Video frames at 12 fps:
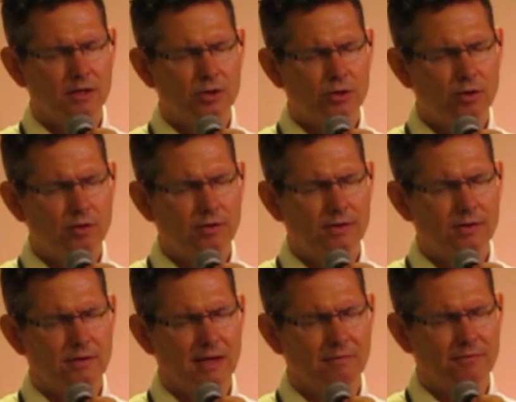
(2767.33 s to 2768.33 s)
truth
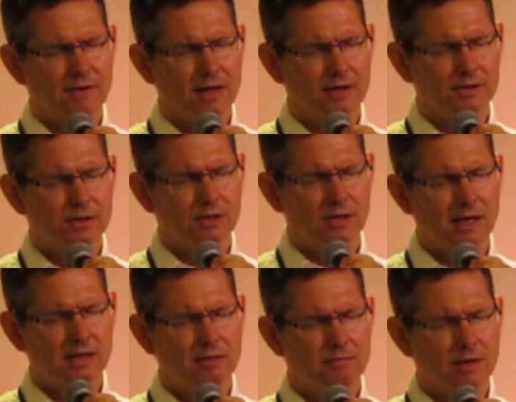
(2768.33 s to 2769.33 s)
to them, Father, to
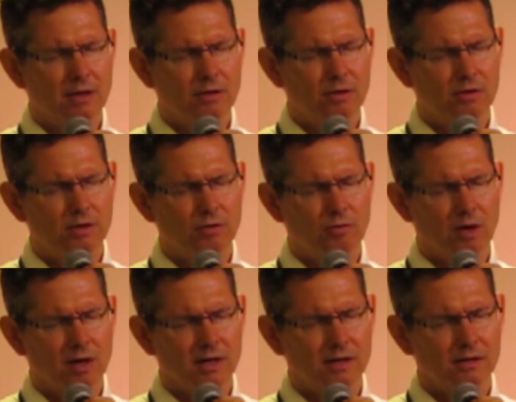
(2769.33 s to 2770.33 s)
let them know who you
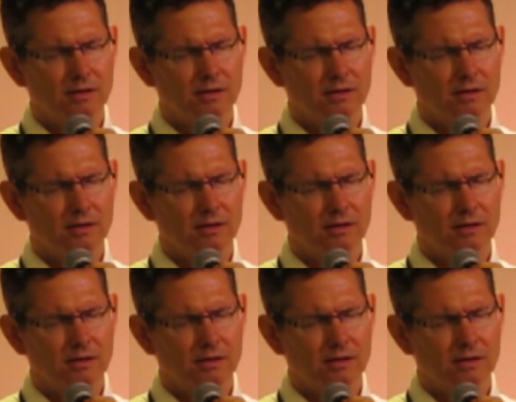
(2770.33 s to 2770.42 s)
are.